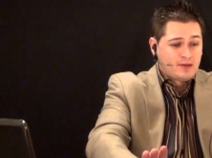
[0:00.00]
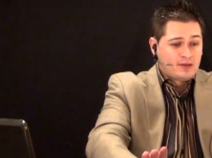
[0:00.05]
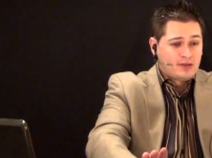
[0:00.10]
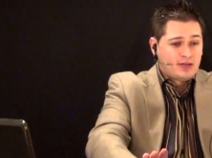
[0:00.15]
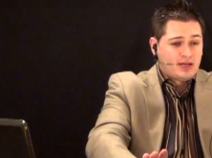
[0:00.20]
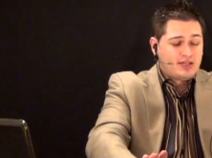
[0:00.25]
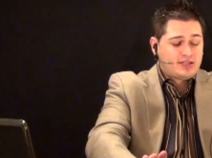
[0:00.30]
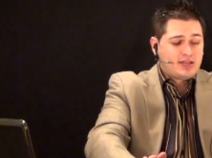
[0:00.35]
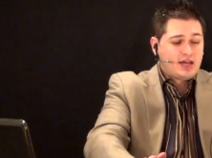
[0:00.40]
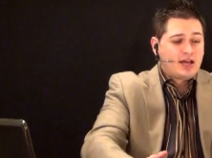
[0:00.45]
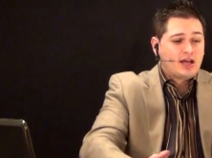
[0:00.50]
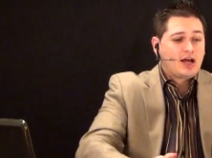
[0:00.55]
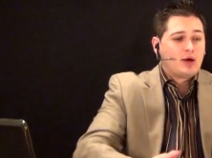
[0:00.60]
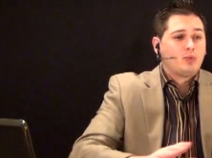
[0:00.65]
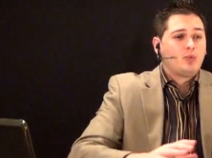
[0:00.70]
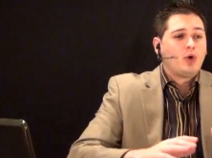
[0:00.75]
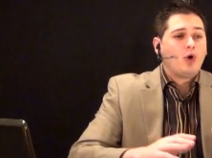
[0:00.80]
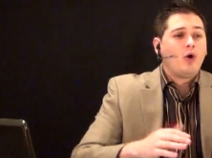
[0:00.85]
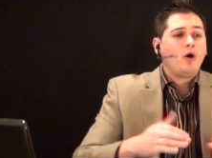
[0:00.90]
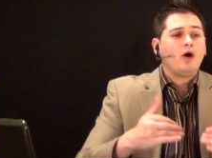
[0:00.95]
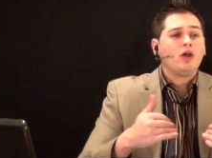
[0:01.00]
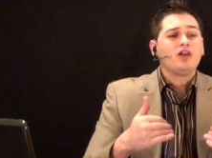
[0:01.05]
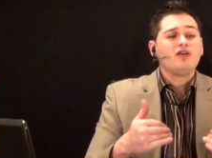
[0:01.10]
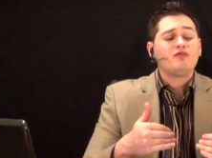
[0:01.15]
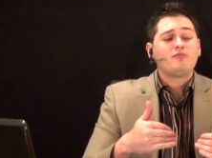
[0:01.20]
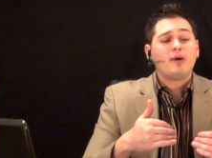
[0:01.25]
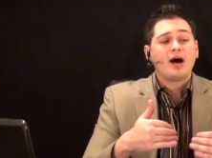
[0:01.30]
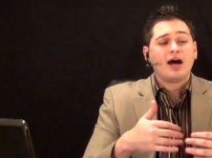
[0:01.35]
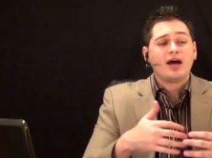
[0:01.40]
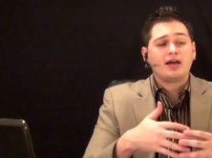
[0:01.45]
He's saying, all of
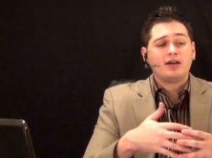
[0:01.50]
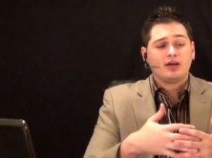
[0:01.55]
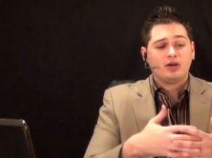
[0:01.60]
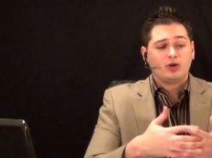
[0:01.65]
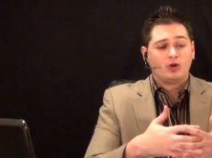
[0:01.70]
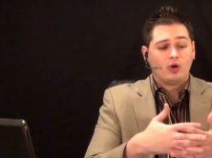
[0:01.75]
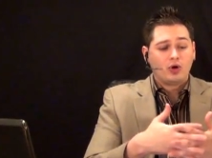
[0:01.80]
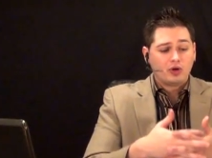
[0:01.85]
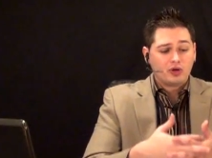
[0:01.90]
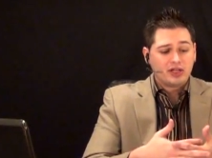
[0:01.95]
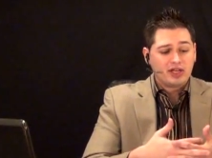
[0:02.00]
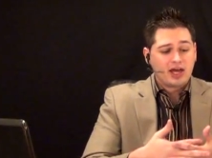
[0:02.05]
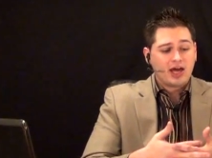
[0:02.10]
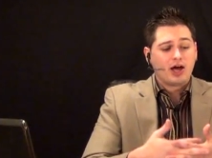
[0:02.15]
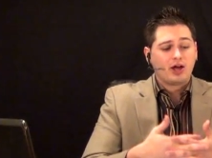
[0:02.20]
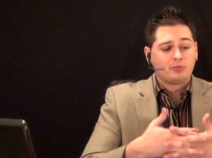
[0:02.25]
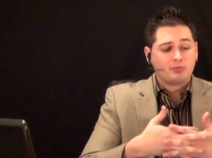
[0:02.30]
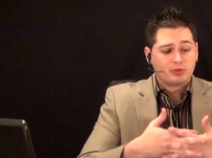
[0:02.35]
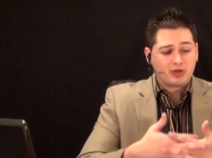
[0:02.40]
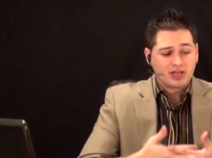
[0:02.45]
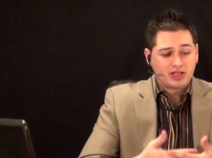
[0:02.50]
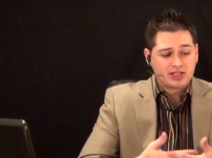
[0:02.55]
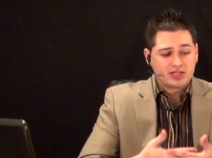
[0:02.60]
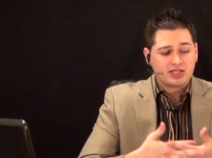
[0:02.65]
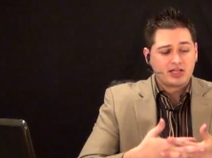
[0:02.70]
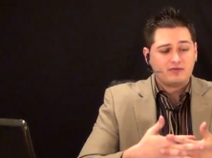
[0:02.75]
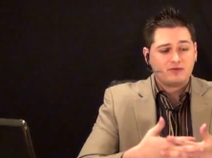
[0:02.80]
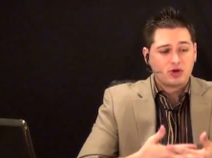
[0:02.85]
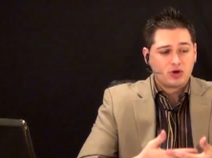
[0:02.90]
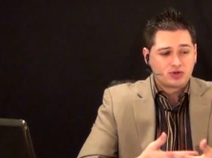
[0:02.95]
my already held
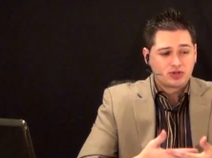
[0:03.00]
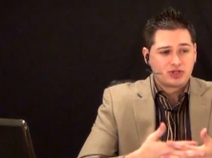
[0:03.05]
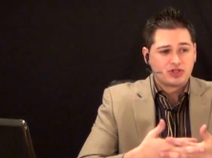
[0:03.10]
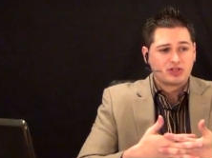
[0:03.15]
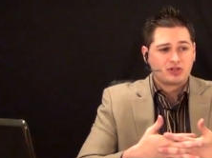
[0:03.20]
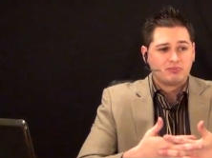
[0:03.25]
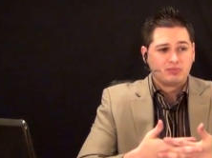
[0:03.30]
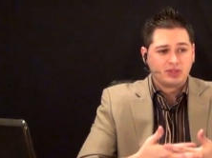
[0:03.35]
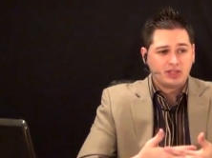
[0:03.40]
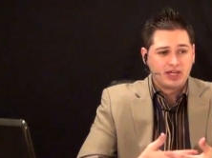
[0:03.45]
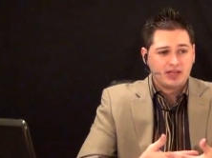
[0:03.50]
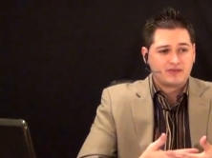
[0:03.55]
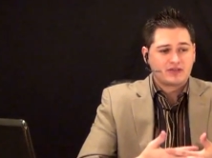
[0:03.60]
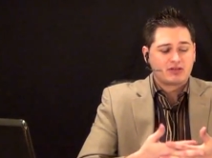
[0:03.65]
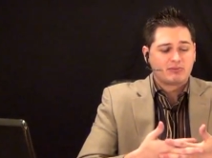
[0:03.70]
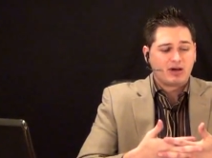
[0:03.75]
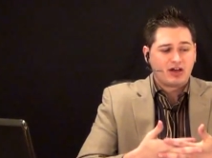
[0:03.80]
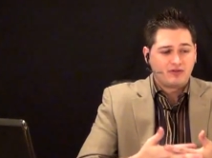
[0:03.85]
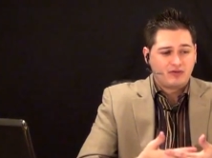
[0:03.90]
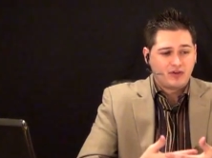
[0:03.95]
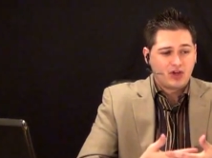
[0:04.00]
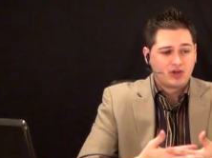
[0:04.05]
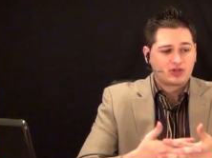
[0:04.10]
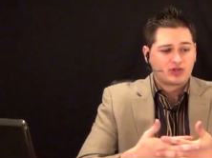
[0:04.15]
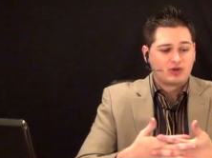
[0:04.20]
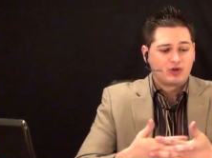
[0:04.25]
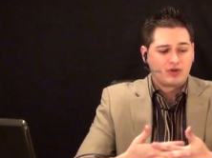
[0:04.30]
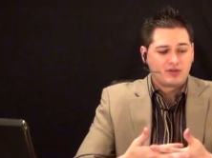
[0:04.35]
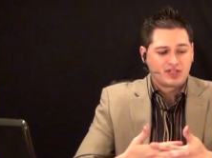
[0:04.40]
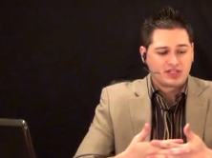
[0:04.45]
preconceived notions and beliefs and my fears
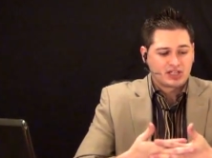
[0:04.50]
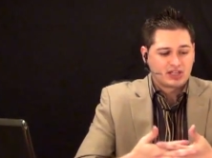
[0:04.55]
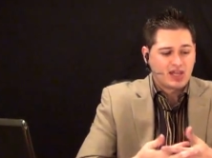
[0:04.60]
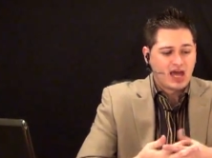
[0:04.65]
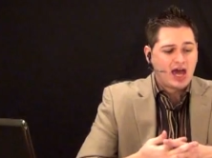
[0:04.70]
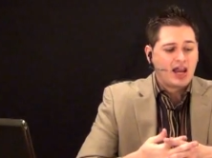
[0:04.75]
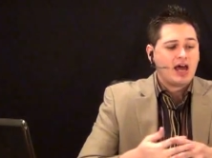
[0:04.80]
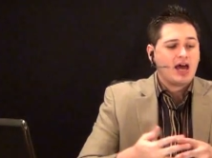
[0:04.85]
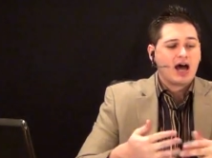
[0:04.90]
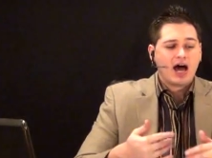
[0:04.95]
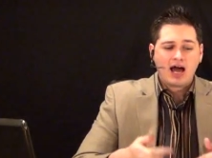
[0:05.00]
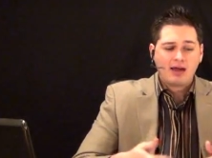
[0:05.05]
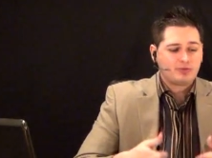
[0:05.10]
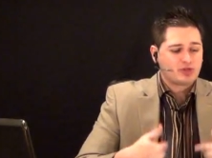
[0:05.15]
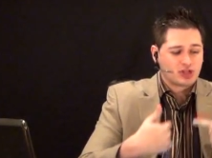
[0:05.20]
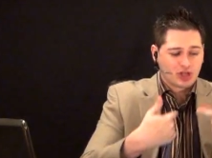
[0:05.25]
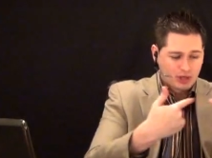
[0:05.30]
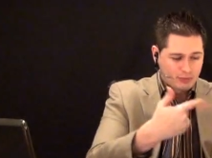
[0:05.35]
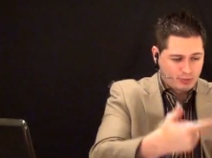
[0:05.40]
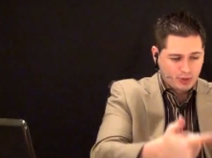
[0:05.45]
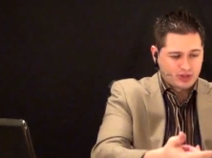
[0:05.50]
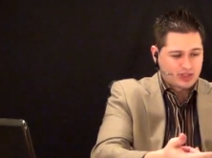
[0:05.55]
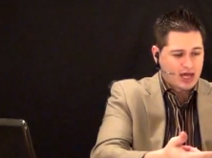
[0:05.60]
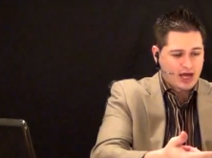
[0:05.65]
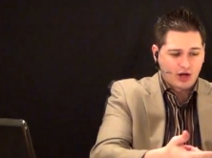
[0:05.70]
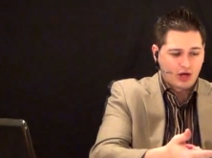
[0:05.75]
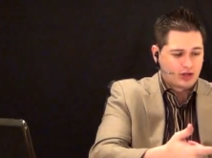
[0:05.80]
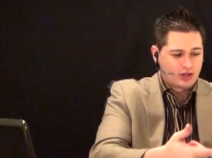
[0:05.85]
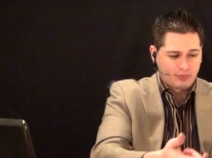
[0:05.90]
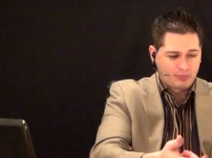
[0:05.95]
and all this and that, I'm just going to put that
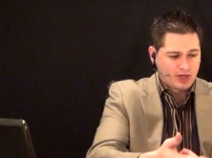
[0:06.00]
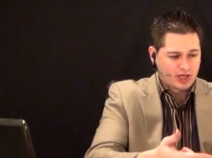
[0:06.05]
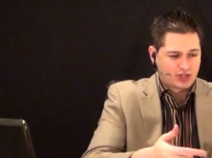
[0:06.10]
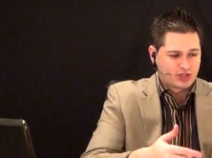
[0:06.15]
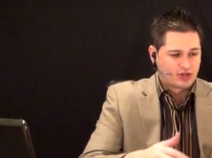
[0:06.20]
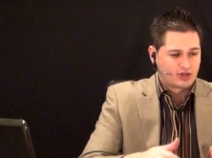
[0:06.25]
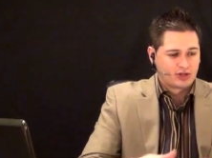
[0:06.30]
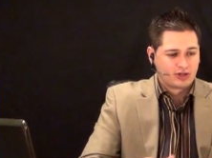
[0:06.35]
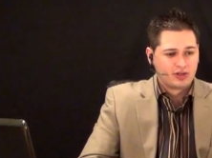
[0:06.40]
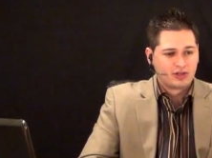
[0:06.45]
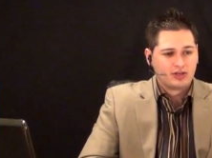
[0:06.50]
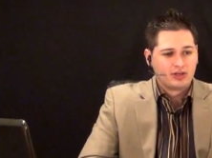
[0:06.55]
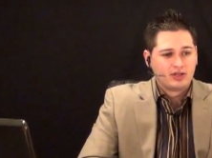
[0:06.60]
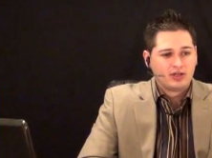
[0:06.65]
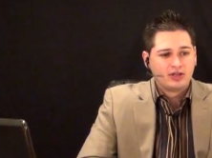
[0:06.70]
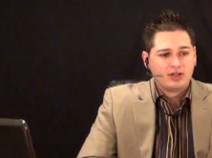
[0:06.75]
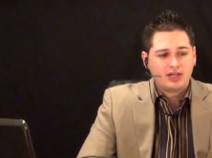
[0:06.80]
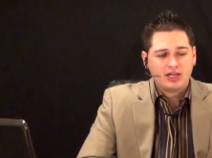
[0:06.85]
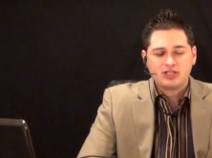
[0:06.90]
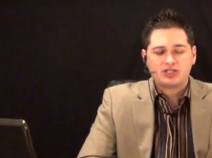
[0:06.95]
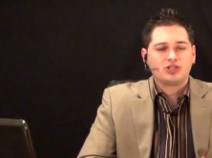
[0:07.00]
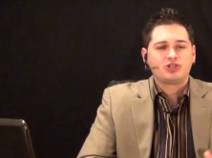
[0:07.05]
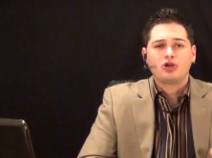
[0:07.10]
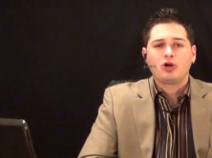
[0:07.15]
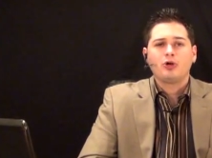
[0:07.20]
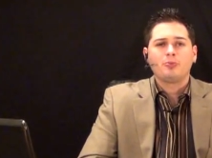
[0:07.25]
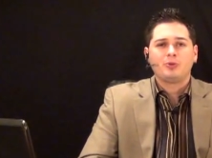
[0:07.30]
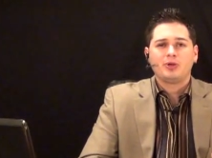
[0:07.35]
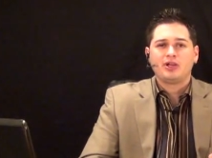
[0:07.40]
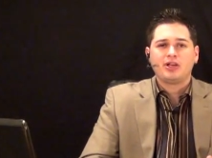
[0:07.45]
on the picture. He's
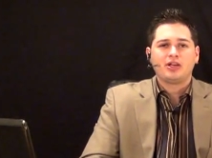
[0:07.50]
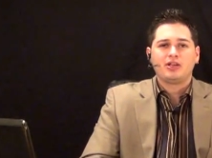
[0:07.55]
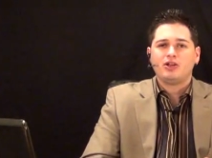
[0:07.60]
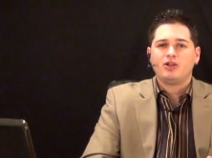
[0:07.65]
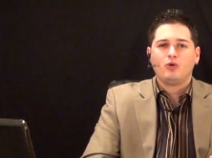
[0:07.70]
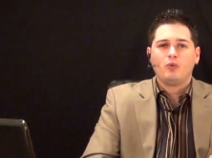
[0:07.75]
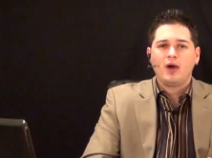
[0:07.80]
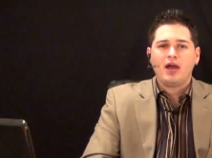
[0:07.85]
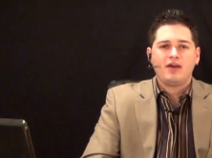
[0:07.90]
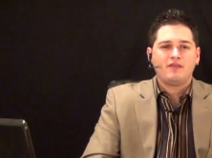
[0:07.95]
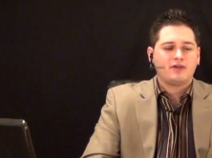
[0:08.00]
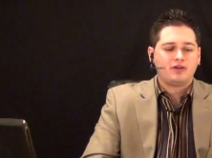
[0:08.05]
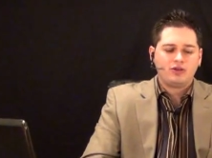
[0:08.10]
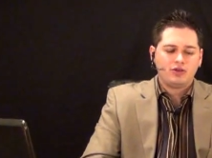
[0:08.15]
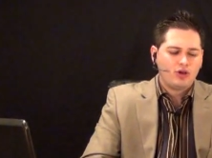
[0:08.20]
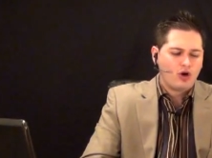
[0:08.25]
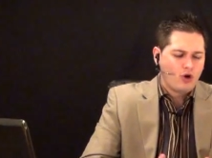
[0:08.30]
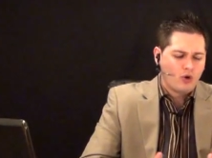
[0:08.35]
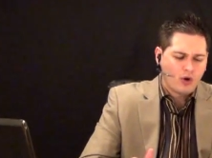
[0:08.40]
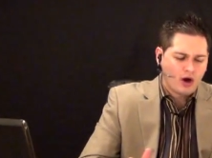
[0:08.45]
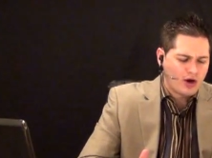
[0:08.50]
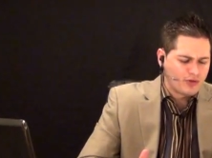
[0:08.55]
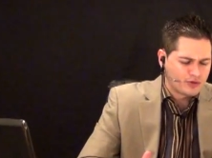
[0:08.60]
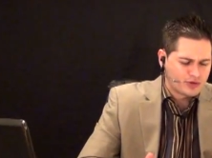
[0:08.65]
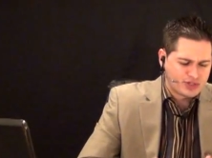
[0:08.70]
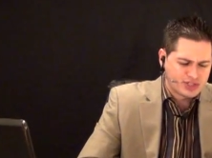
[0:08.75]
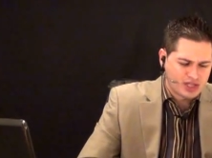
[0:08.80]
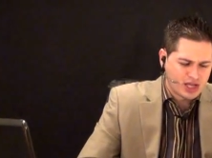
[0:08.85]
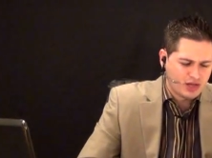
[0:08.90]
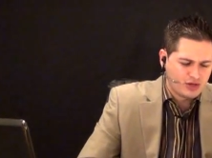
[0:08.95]
interpreting it in a way that no other
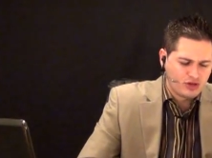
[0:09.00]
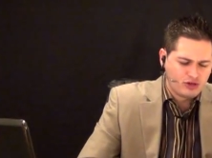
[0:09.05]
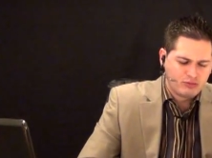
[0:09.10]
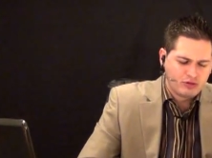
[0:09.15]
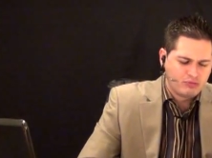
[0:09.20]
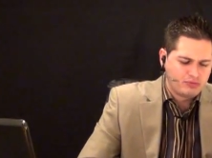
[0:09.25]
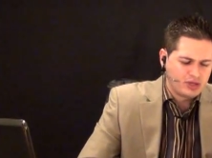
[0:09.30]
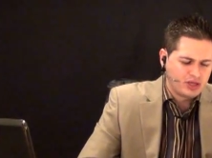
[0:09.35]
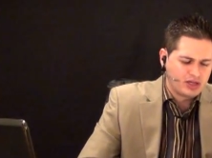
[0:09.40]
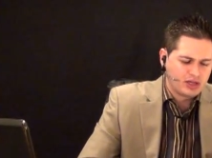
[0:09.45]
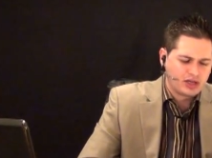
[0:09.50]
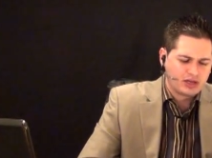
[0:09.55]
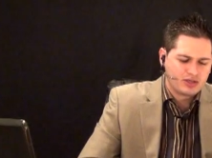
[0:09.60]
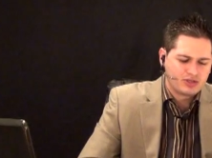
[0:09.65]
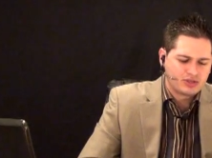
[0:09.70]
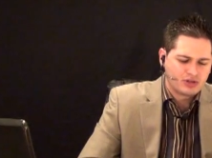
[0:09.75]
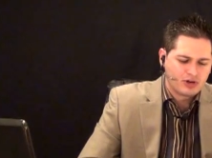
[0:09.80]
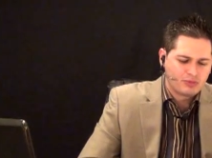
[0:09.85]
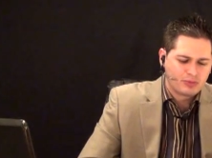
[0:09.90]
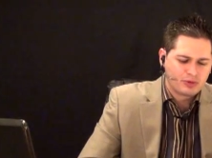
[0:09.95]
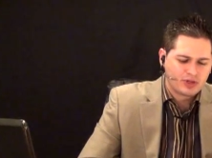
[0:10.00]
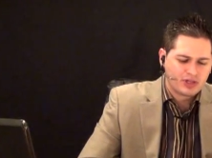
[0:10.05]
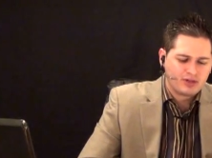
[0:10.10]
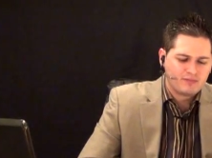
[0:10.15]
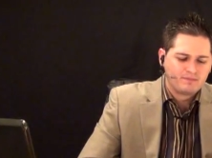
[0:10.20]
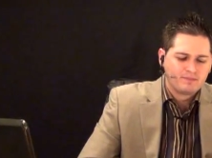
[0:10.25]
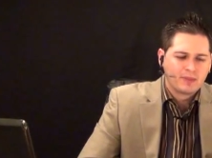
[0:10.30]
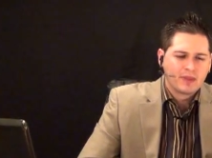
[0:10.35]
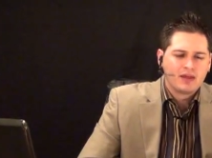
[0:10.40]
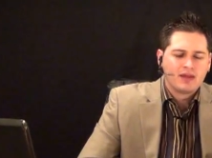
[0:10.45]
sane human being can interpret it.